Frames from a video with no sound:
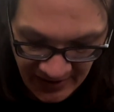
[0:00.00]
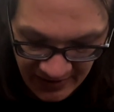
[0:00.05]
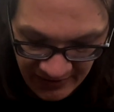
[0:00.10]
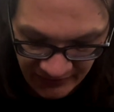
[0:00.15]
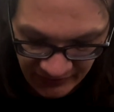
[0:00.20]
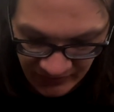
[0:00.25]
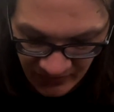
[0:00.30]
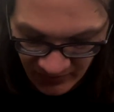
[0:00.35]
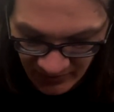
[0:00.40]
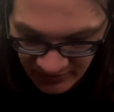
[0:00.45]

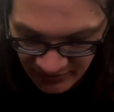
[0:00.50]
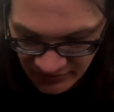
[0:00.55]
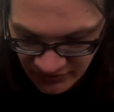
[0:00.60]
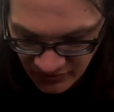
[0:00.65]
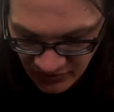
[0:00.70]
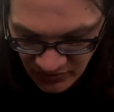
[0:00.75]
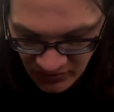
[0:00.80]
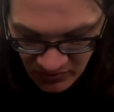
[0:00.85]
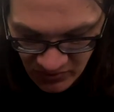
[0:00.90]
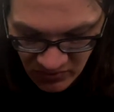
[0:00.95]
is going
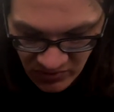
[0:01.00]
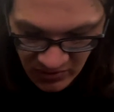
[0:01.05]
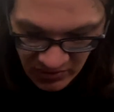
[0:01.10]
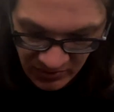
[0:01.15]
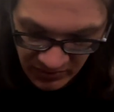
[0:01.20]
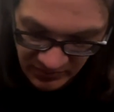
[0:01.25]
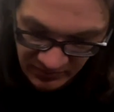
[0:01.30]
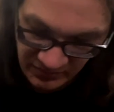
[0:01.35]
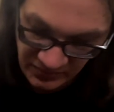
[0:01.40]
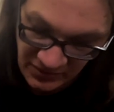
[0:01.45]
to
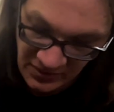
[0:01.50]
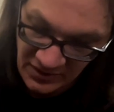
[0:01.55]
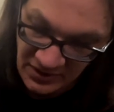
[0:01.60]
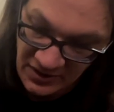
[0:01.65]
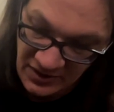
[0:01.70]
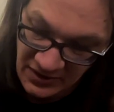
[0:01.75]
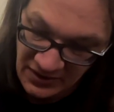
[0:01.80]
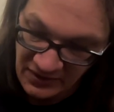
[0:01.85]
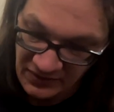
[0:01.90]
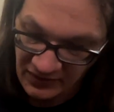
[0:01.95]

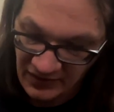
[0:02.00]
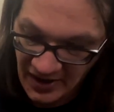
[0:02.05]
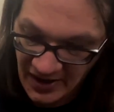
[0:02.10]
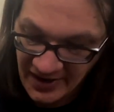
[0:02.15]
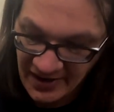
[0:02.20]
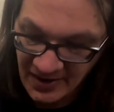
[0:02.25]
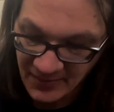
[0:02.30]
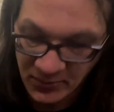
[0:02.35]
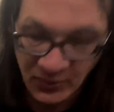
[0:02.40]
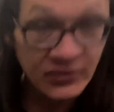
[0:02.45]
line
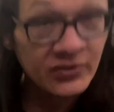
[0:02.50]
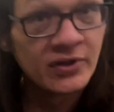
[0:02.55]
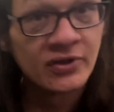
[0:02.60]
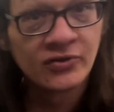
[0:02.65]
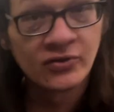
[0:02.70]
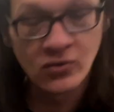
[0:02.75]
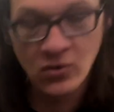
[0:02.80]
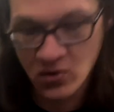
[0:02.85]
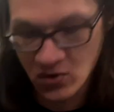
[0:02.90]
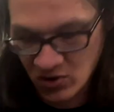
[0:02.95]
up with this
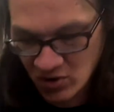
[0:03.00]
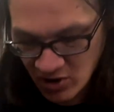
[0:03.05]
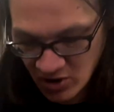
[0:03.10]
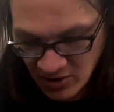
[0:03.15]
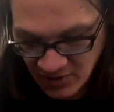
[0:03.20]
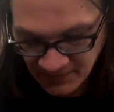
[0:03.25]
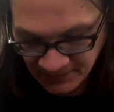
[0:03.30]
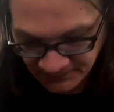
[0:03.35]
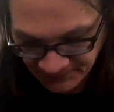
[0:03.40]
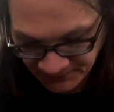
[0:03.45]
corner.